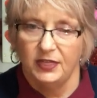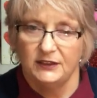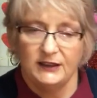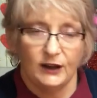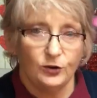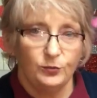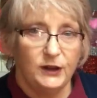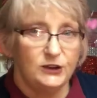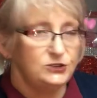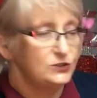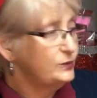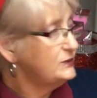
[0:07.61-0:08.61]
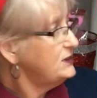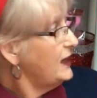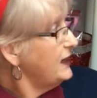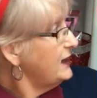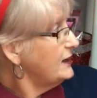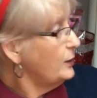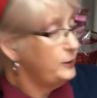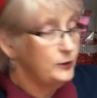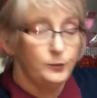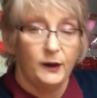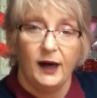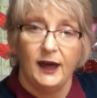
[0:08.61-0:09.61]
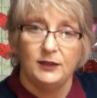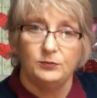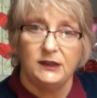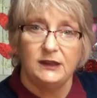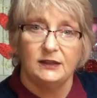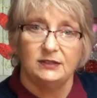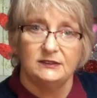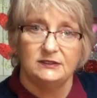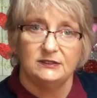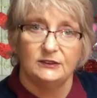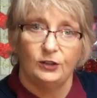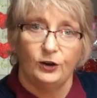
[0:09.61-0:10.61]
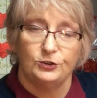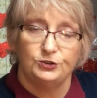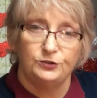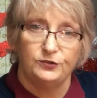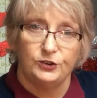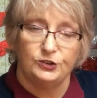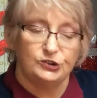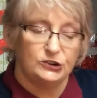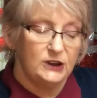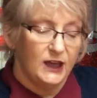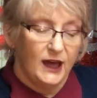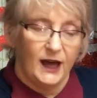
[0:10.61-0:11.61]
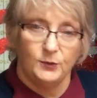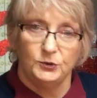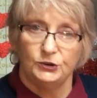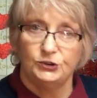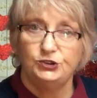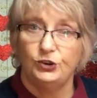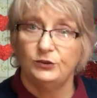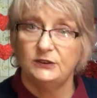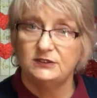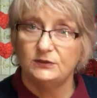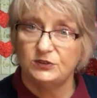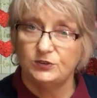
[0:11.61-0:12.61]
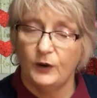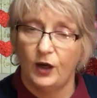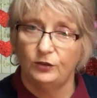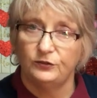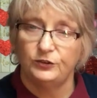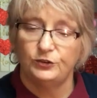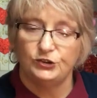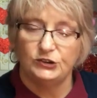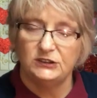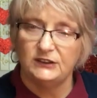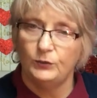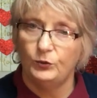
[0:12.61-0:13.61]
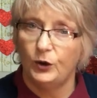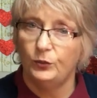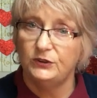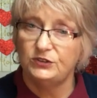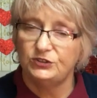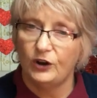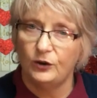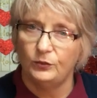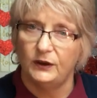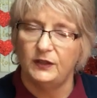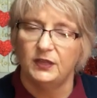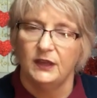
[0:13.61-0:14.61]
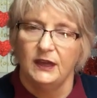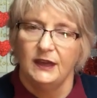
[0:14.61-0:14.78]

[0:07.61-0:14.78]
The Deco Mesh is what's hanging up here behind me, and this is a larger version. I'm going to show you some smaller versions and what we start with.